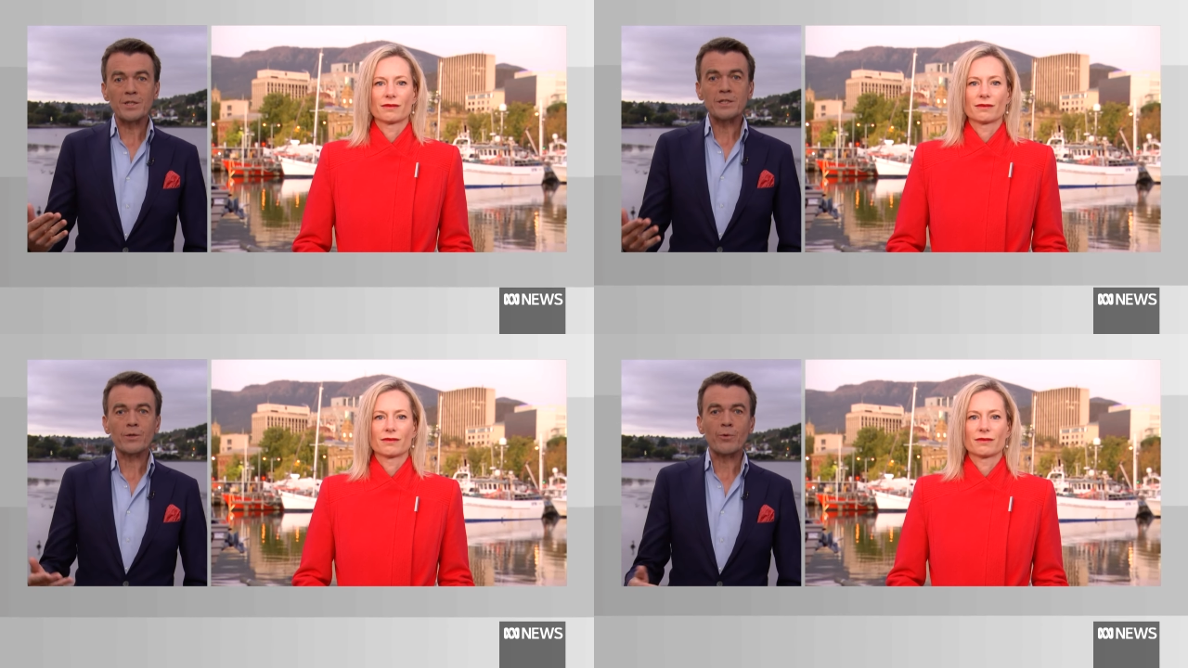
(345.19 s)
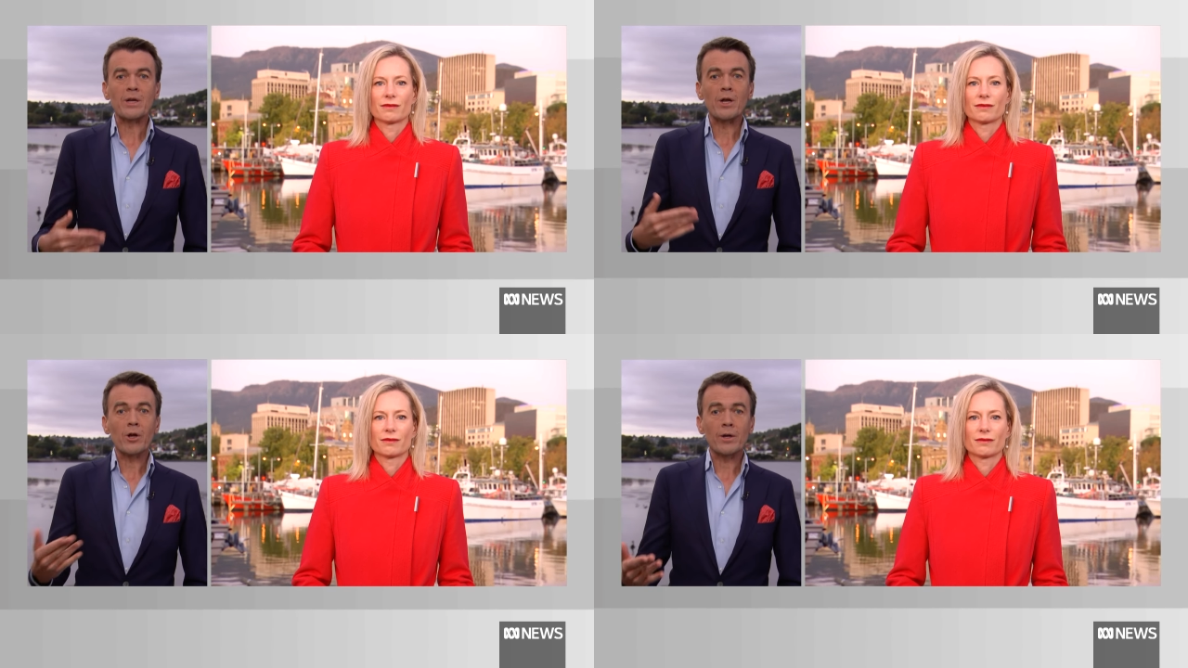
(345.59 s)
Speaker 1: seek to
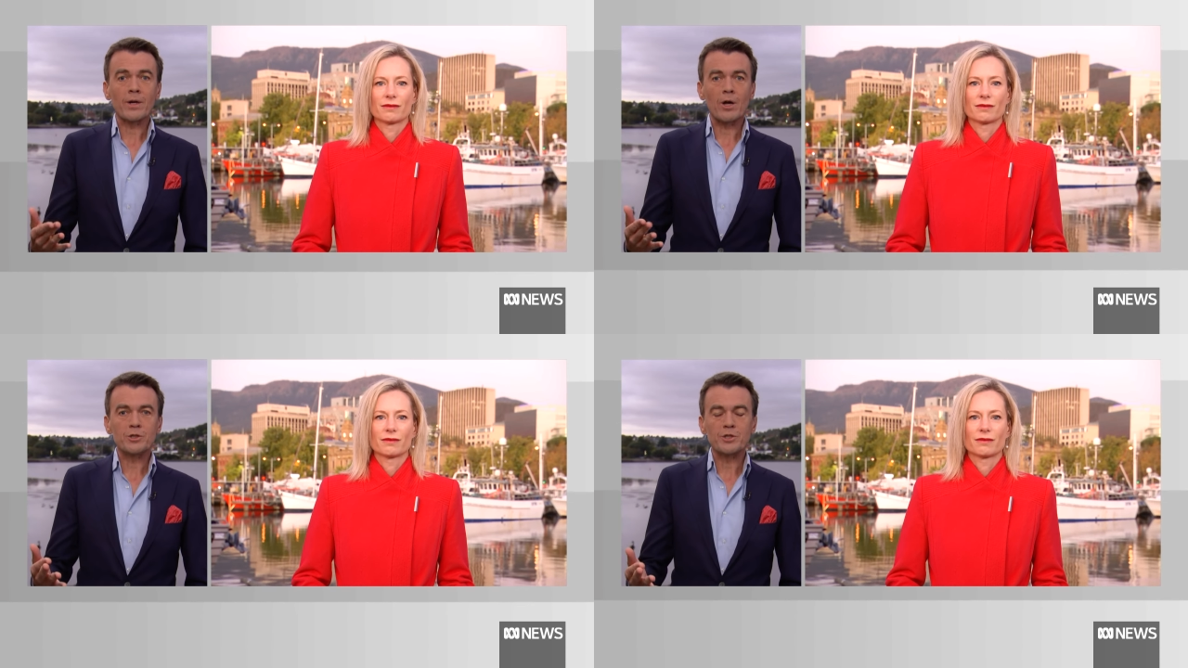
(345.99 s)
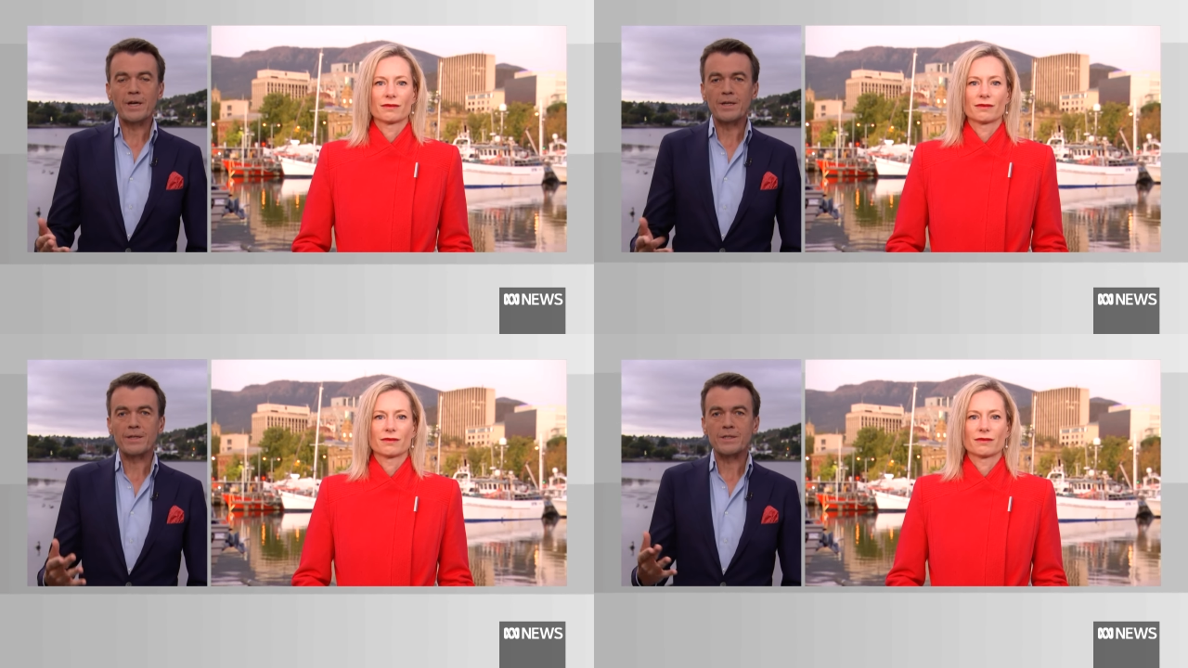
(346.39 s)

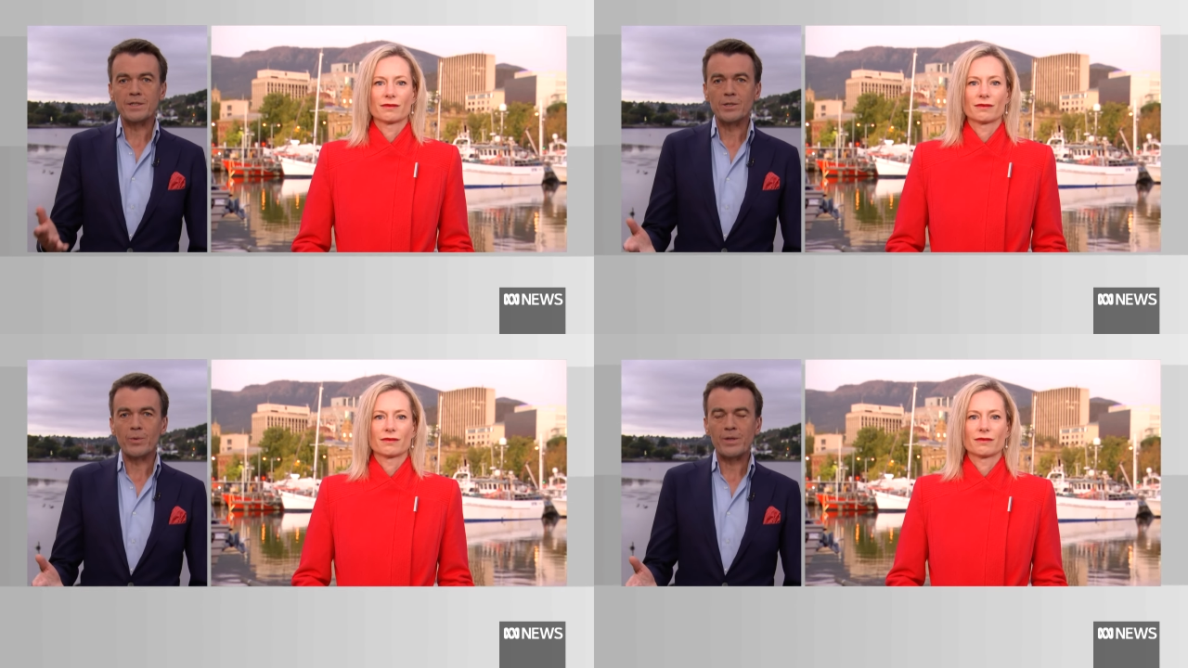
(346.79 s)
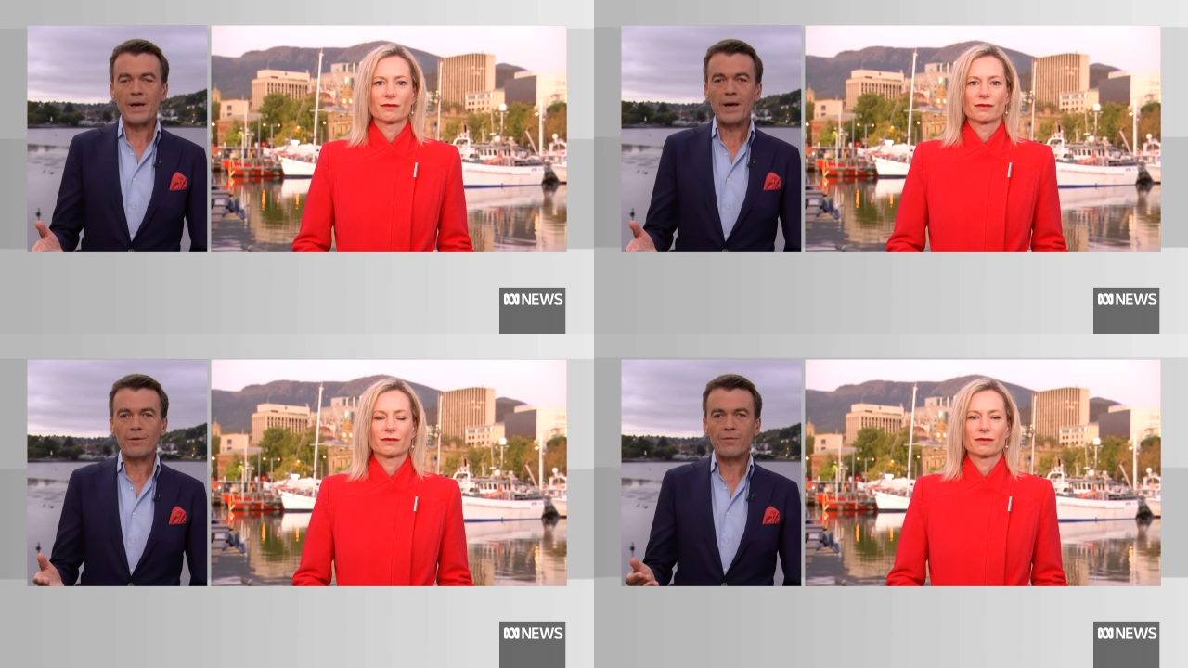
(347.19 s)
renegotiate the deal with
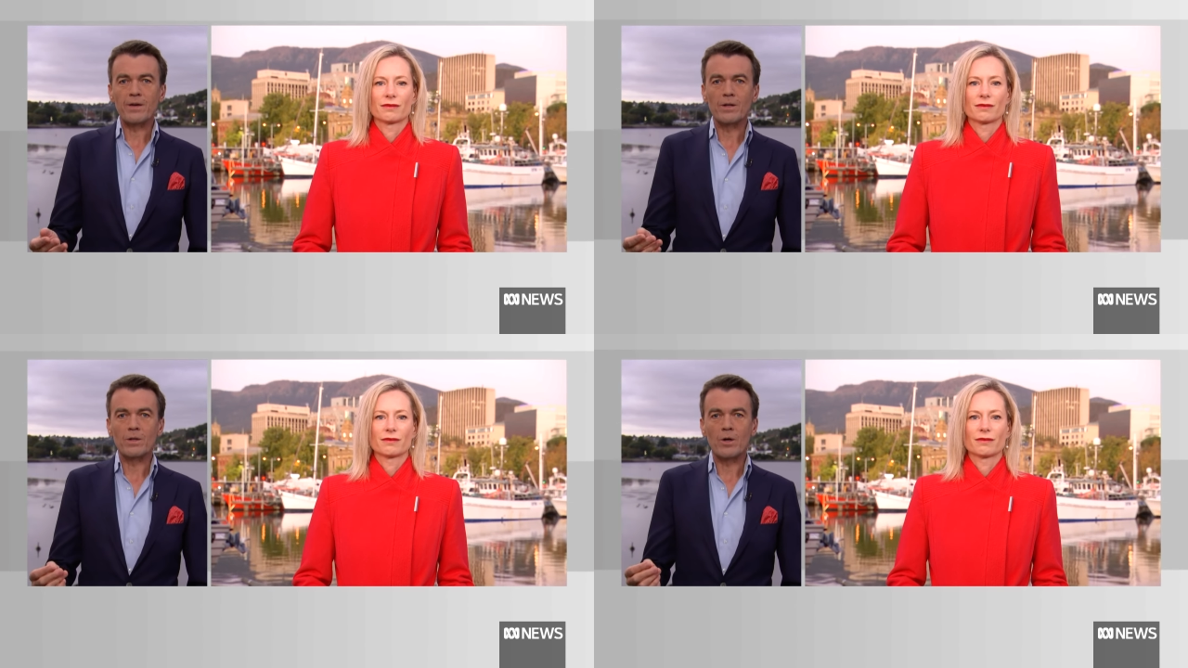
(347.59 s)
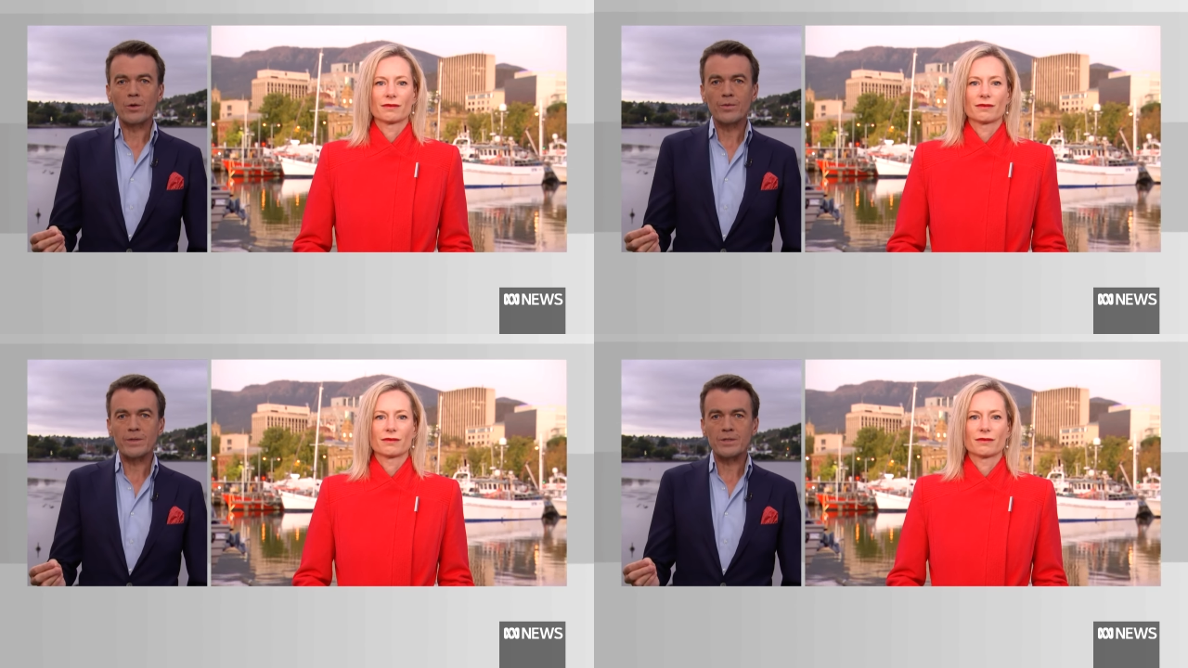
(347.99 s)
the AFL
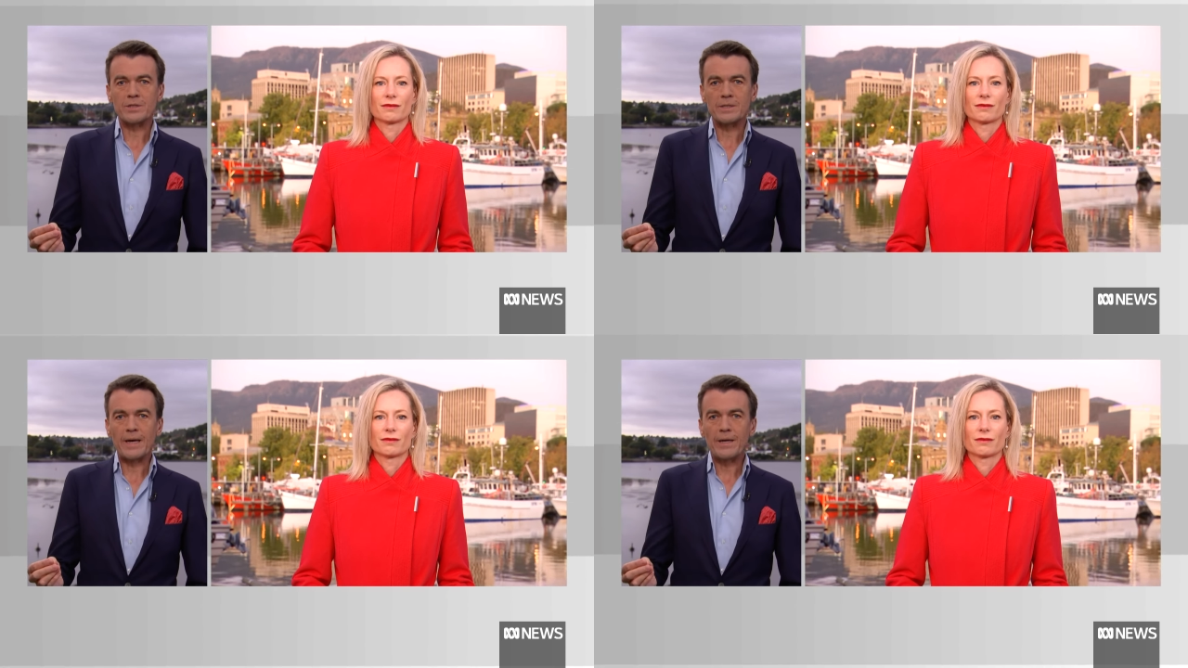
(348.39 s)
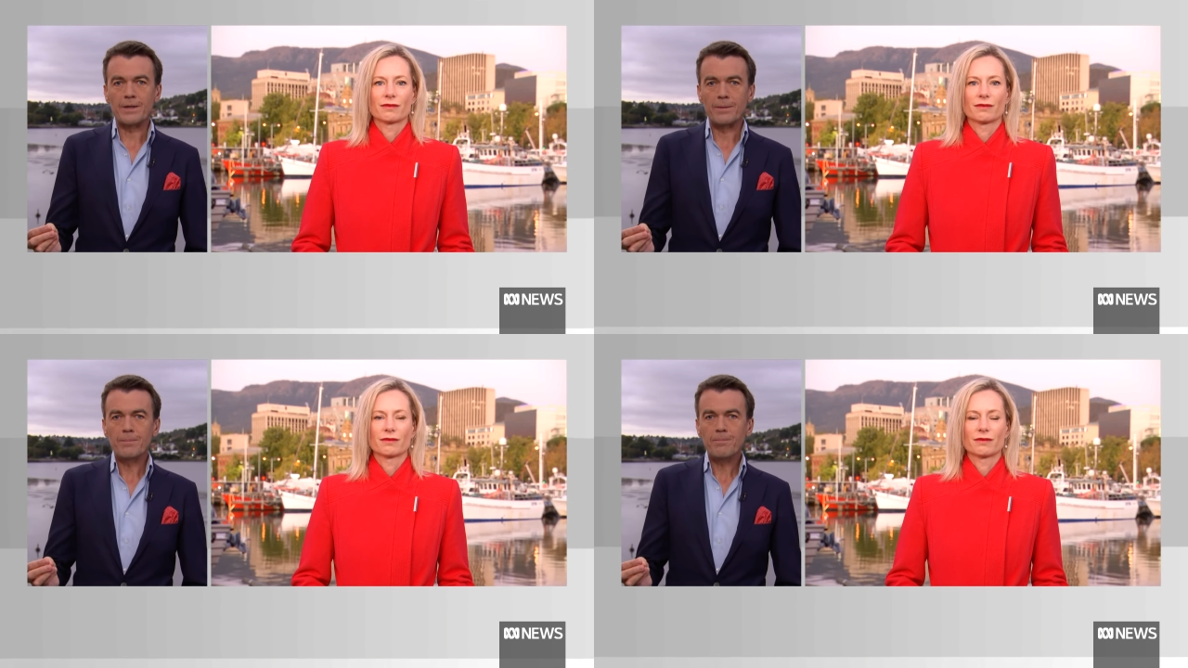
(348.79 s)
on the
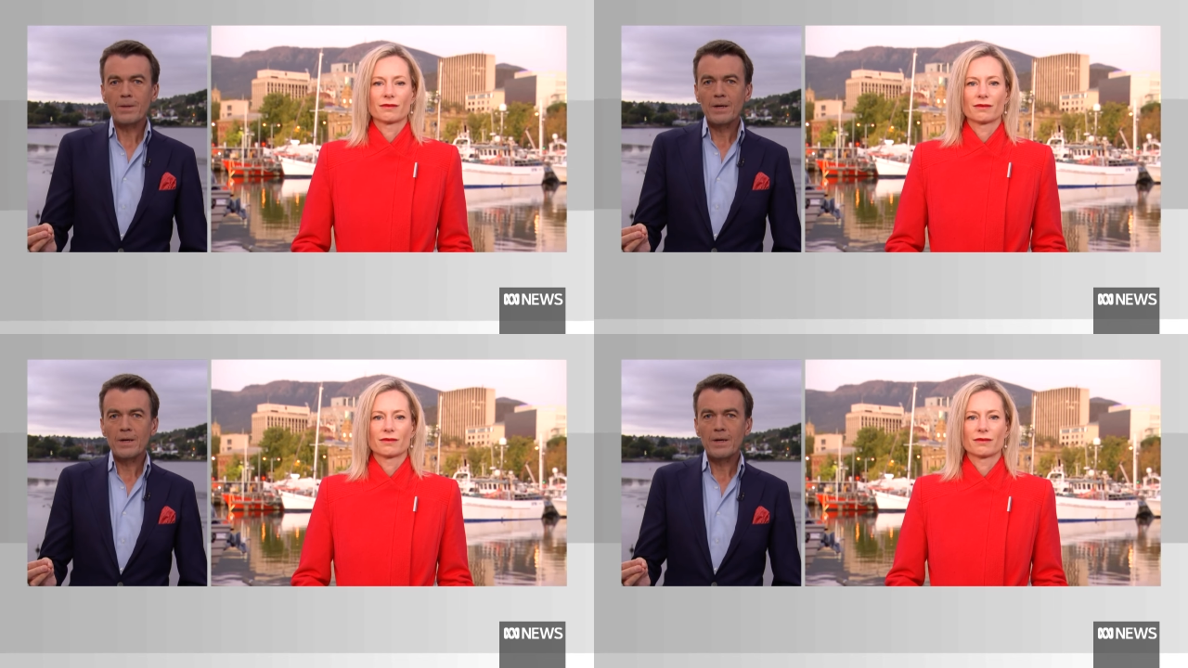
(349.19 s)
stadium.